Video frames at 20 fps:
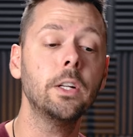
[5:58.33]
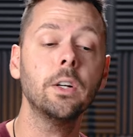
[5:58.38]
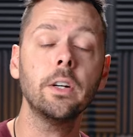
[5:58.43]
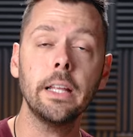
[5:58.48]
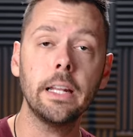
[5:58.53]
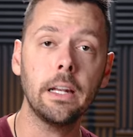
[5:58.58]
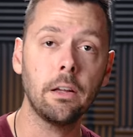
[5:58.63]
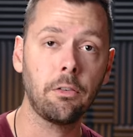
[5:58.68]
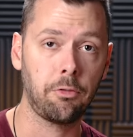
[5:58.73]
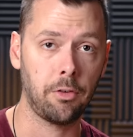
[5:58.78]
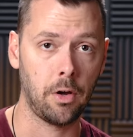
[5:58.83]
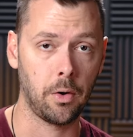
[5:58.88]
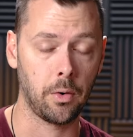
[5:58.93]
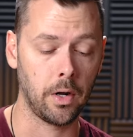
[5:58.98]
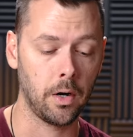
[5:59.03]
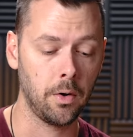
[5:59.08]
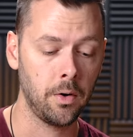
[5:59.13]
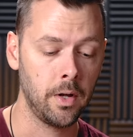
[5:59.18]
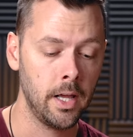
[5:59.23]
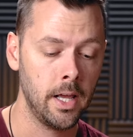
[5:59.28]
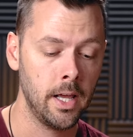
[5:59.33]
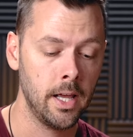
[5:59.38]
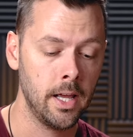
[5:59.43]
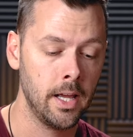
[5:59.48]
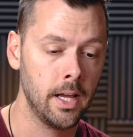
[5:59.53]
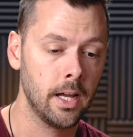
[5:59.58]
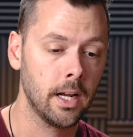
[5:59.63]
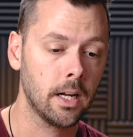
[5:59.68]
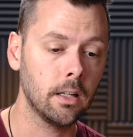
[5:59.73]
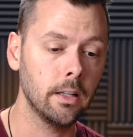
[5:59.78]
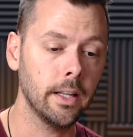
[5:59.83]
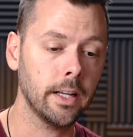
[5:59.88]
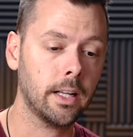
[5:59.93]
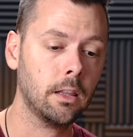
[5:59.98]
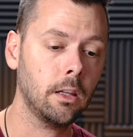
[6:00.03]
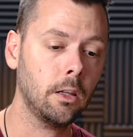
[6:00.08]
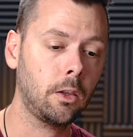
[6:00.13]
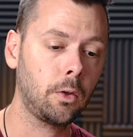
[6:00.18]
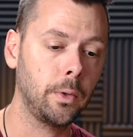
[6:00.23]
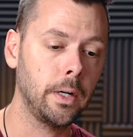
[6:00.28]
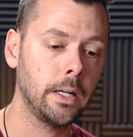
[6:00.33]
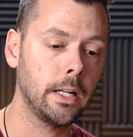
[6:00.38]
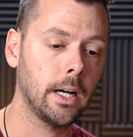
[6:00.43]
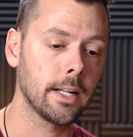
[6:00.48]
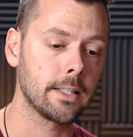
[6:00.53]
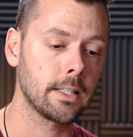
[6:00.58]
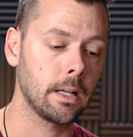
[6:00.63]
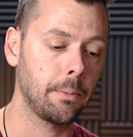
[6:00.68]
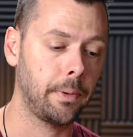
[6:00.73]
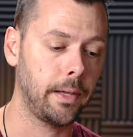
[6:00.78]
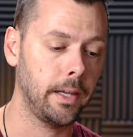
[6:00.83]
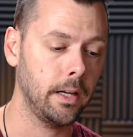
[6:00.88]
you're in a photo, click the three dots up